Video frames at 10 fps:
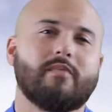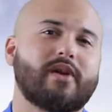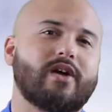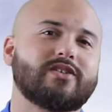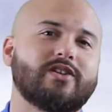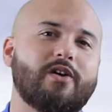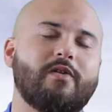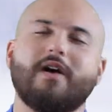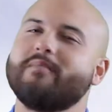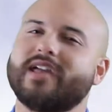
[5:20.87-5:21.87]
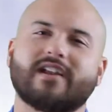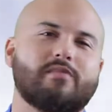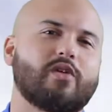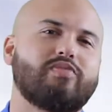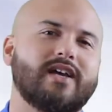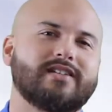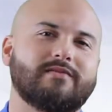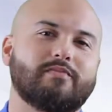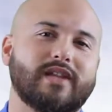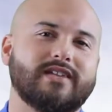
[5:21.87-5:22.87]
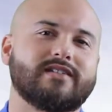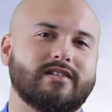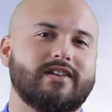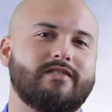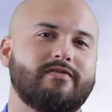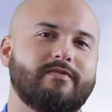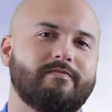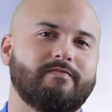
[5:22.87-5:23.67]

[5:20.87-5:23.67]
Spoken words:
but also make it a more pleasant place to live.